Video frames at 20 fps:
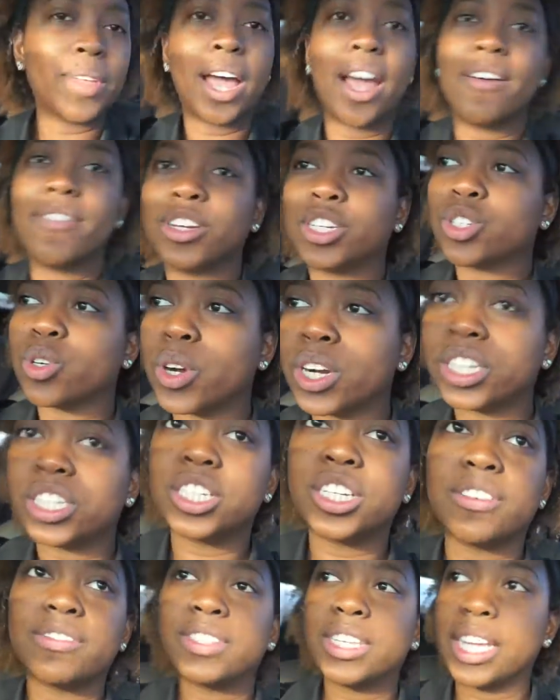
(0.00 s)
I have a short
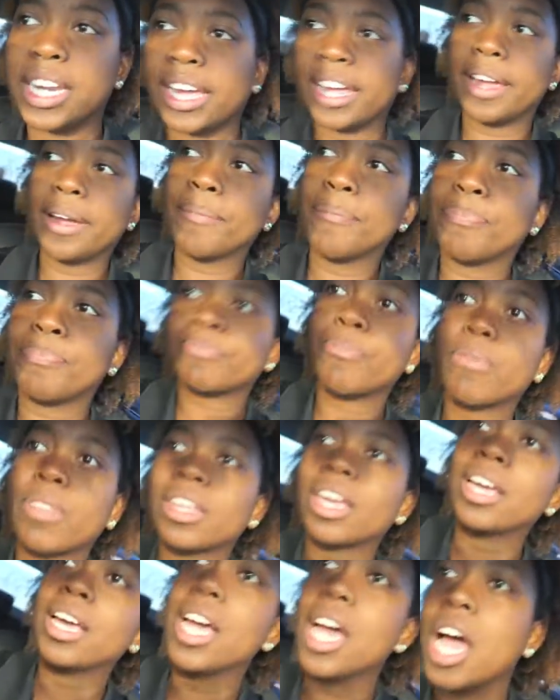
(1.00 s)
shift today,
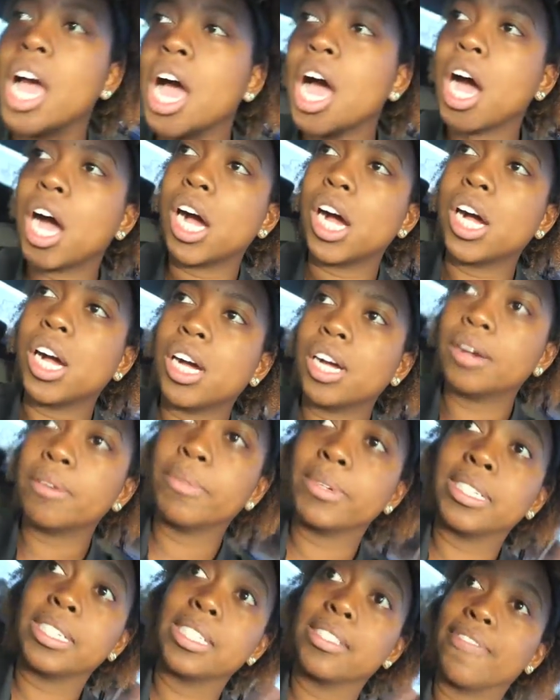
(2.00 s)

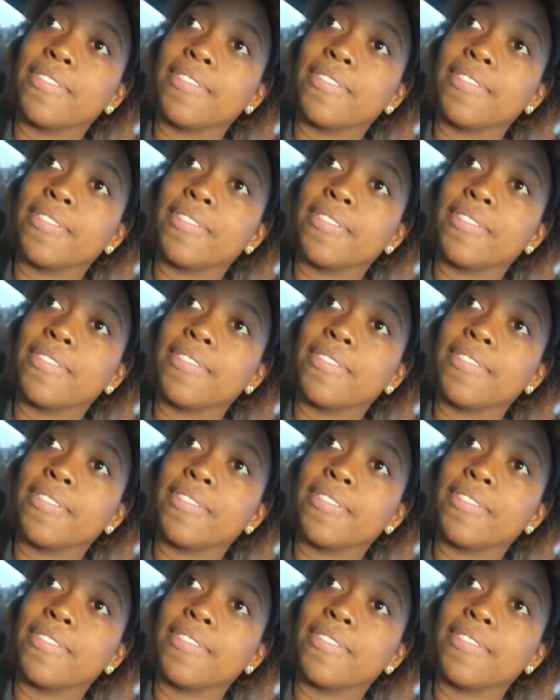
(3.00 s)
which is